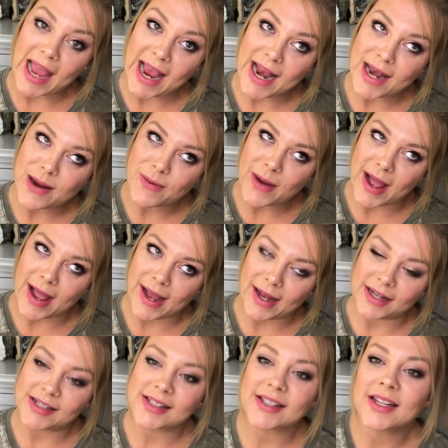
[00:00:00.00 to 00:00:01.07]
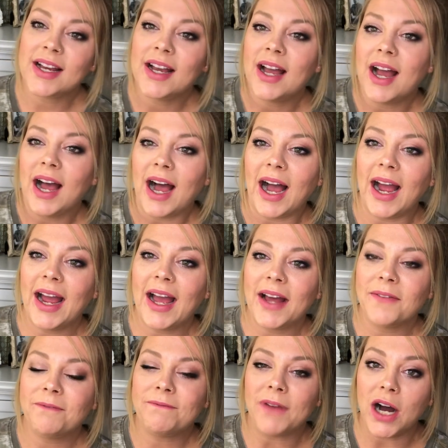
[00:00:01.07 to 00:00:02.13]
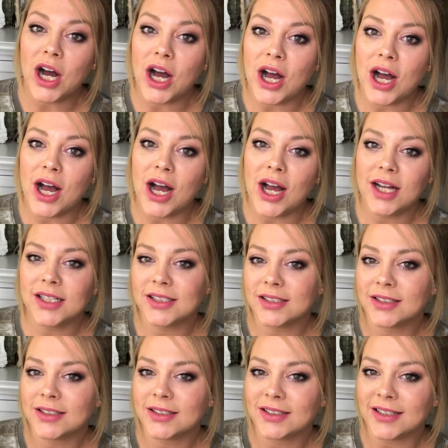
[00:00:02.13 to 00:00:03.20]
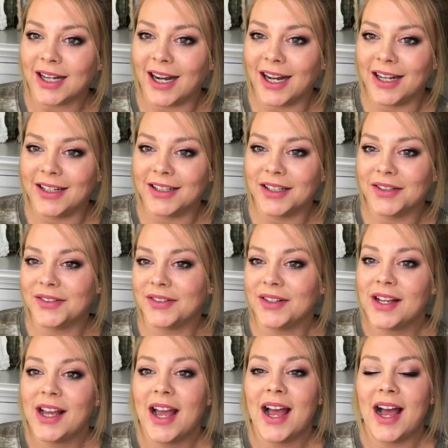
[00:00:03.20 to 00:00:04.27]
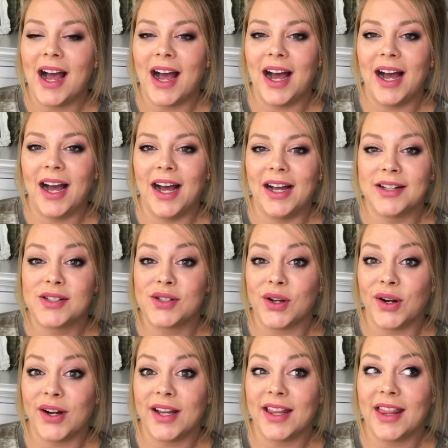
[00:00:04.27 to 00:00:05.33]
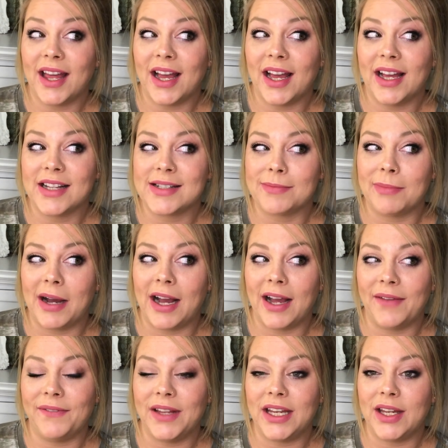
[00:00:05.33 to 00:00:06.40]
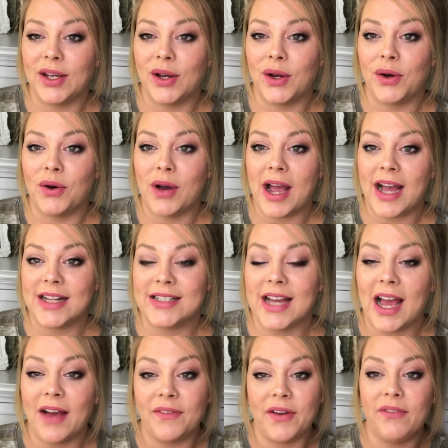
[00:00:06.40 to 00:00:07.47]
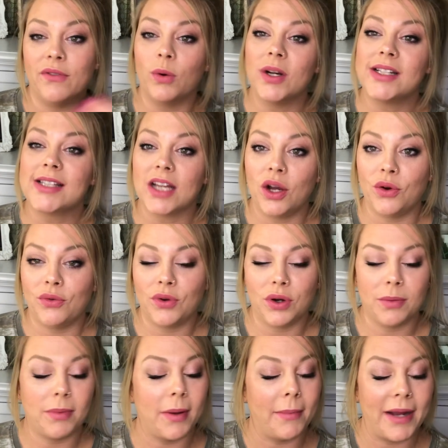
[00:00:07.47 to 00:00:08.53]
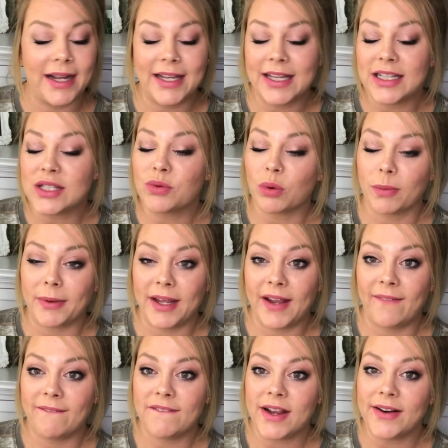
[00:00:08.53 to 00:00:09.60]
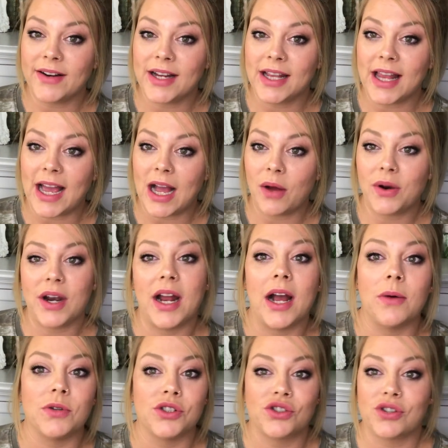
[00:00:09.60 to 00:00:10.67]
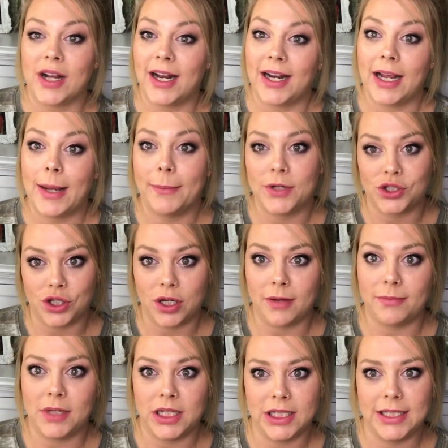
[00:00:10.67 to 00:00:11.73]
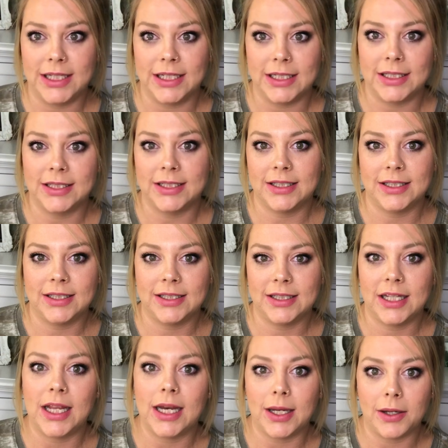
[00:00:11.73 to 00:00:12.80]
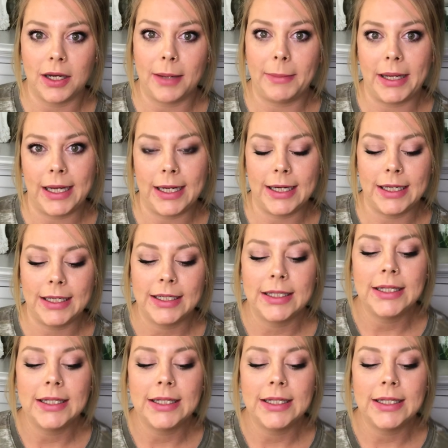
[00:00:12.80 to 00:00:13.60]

Anyways, I had fun, kind of. Sorry that my video had to have a voiceover, but my kids were being very loud and I was trying to get my job done here. You know what I mean?